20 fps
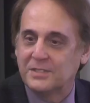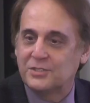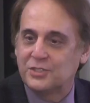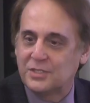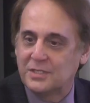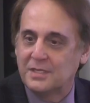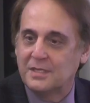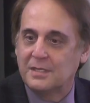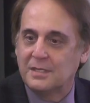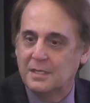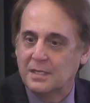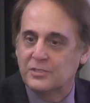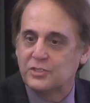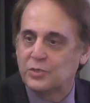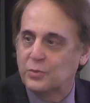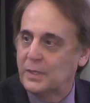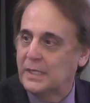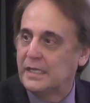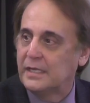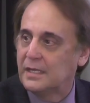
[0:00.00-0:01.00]
she
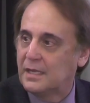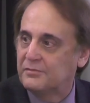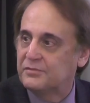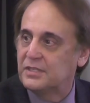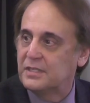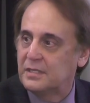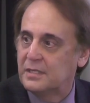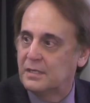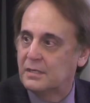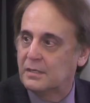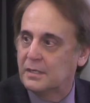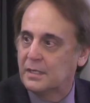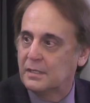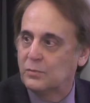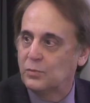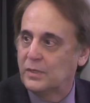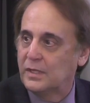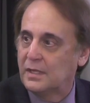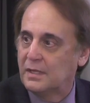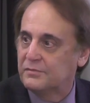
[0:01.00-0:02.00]
really loved it here, and
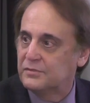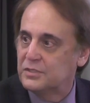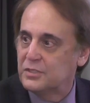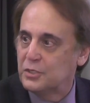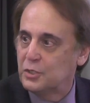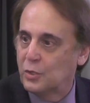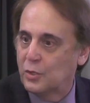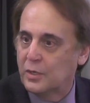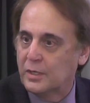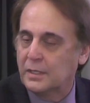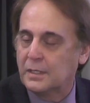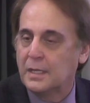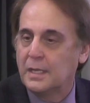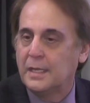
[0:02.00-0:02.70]
we loved New York.